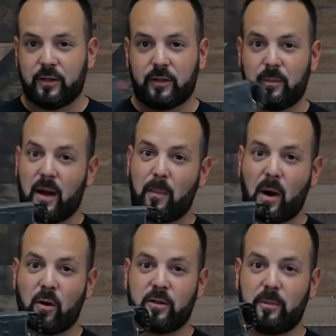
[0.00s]
This is my
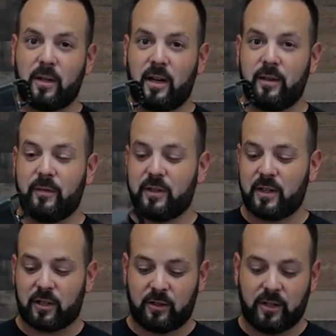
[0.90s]
power supply.
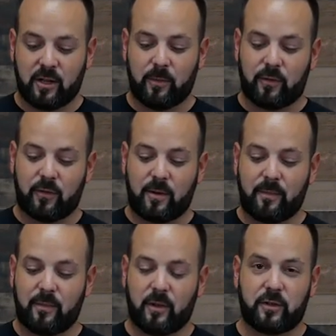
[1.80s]
This actually comes
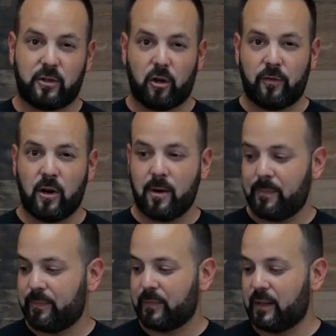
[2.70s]
from a server
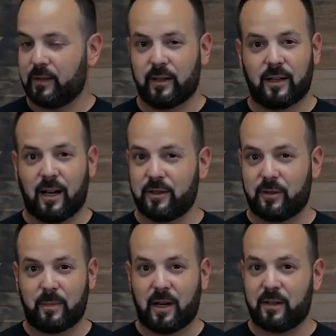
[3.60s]
and that I
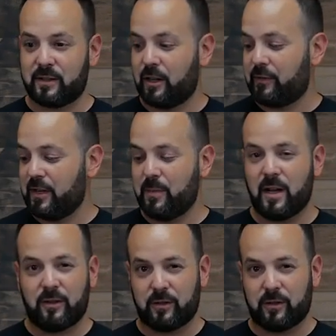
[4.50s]
just buy this off eBay.